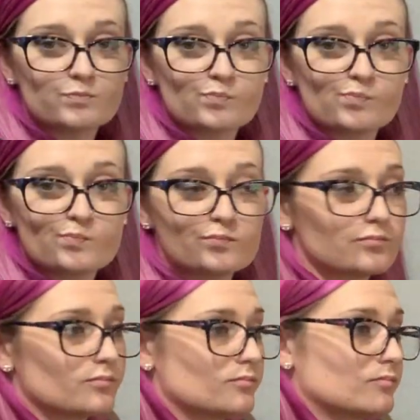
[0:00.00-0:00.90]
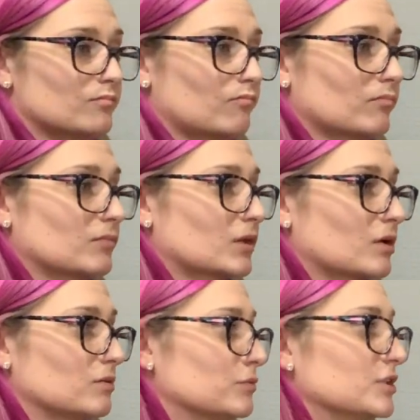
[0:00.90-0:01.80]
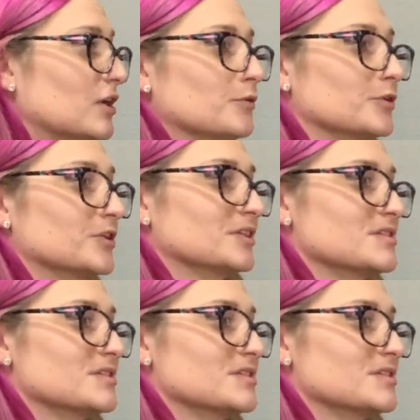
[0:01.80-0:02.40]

Okay. Hmm. We're not ordering